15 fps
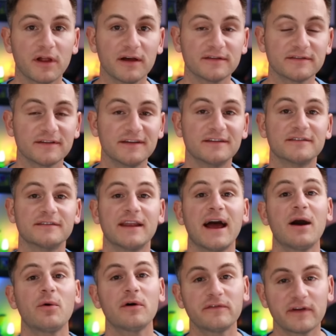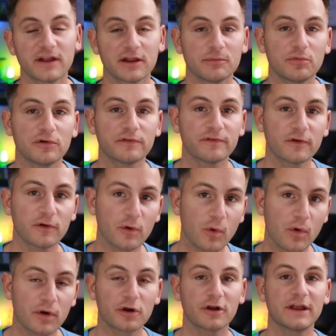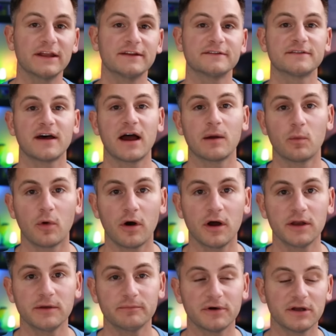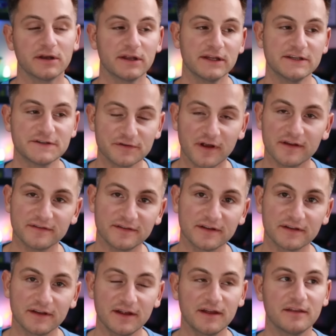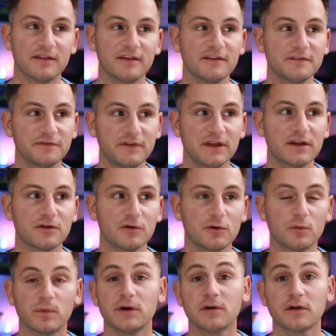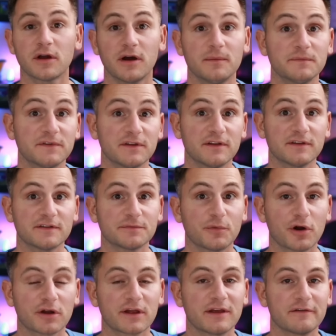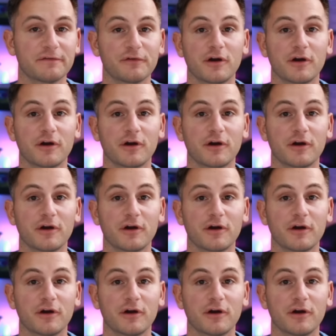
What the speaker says: Plus is now available for order in Taiwan, but interestingly, this vehicle will come to this market